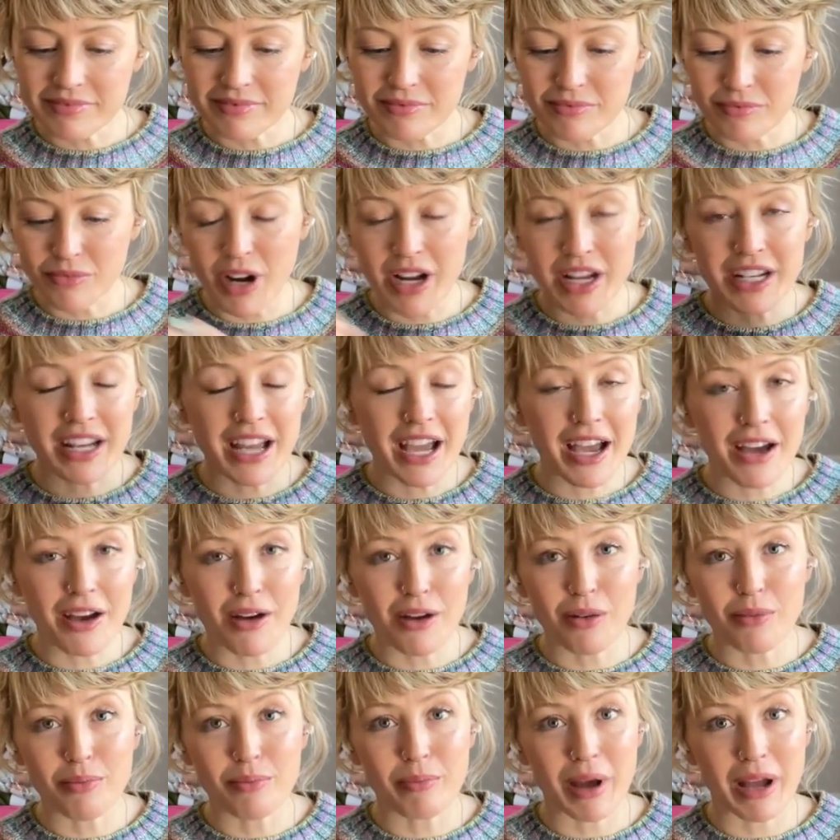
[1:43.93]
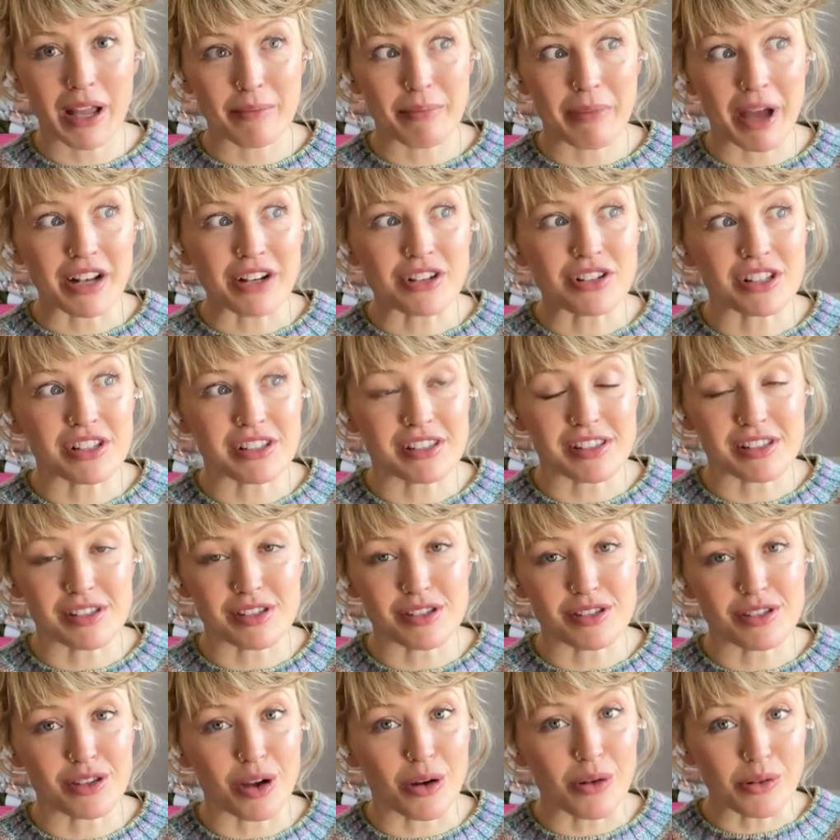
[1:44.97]
right now my Matchless is
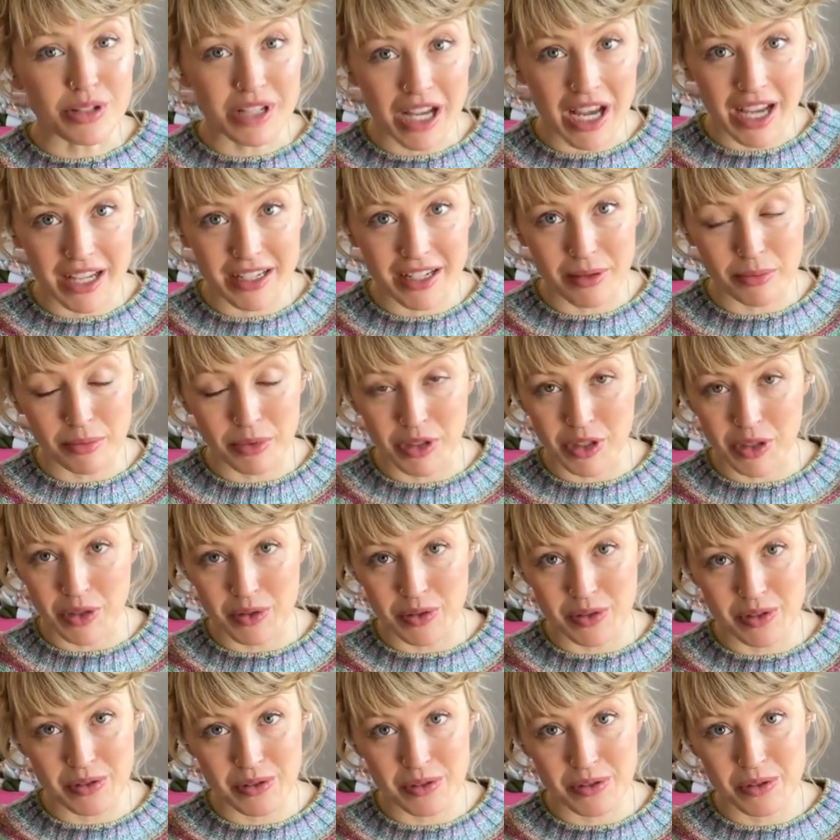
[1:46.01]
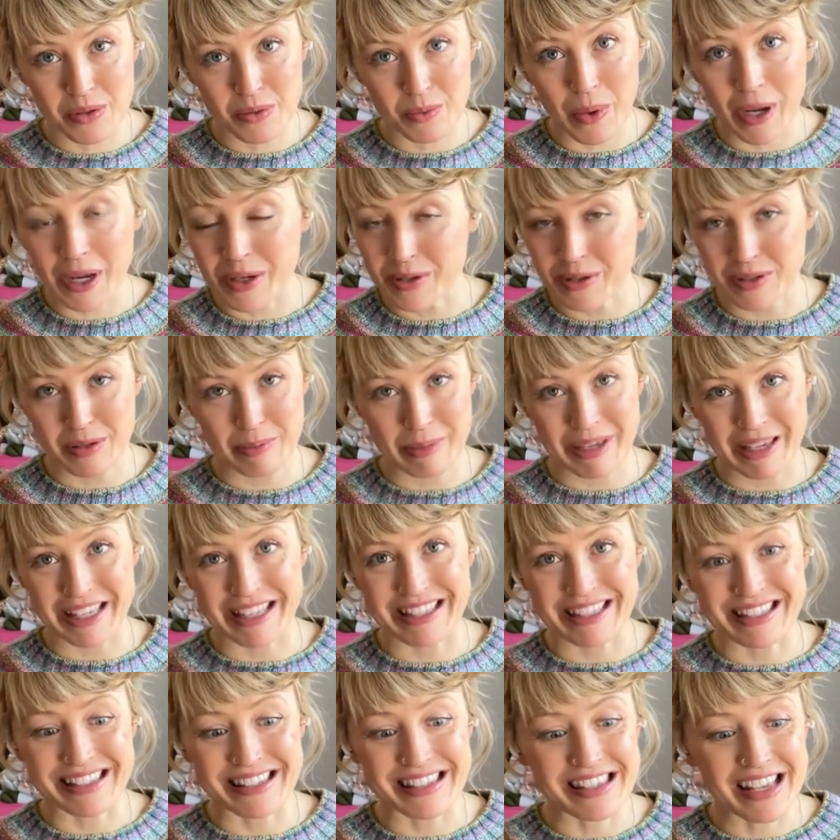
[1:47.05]
so tied up with those sweater
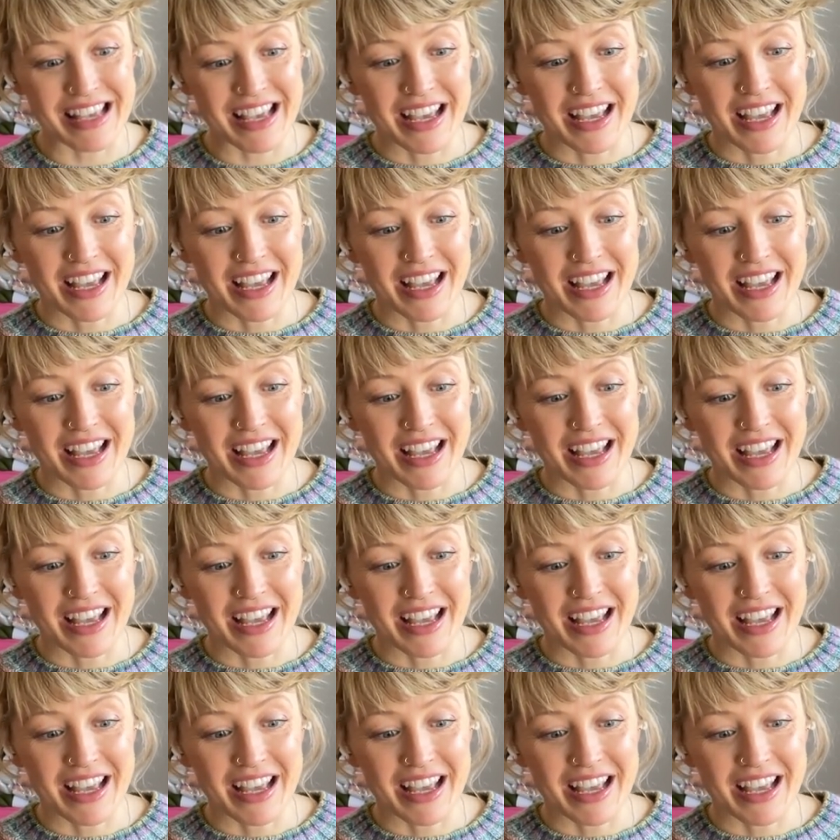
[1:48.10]
spins